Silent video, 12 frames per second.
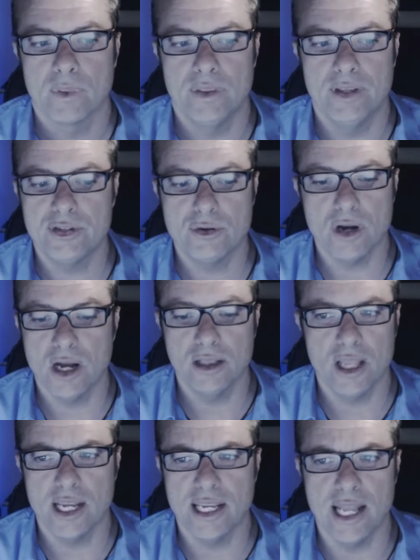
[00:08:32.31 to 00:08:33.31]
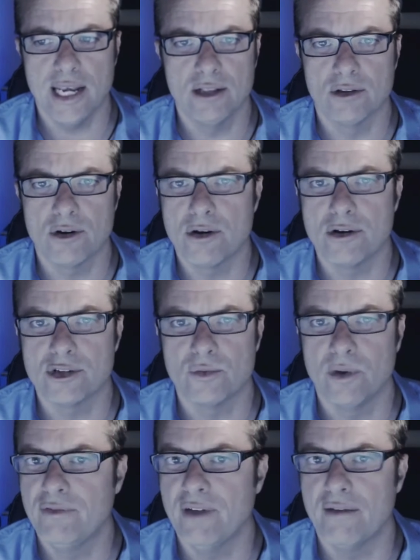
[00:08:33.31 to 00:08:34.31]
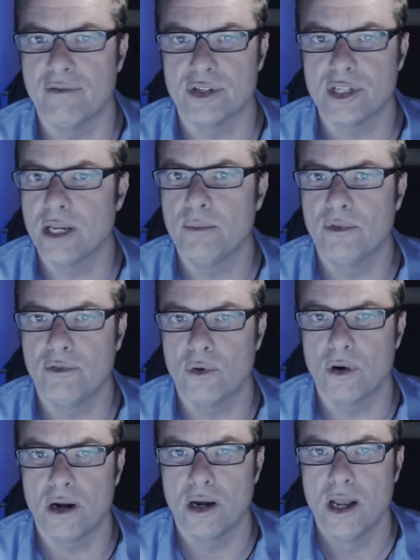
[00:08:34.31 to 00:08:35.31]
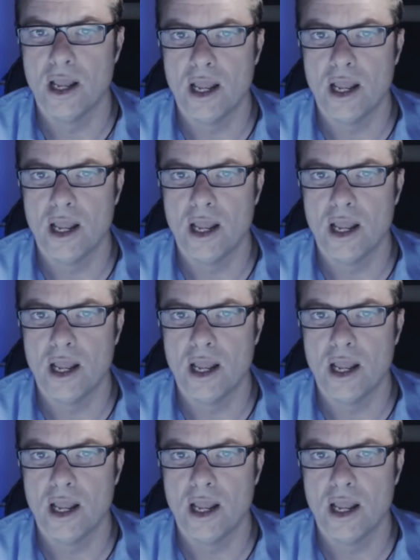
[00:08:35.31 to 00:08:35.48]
These are unlike any learners we've ever seen before.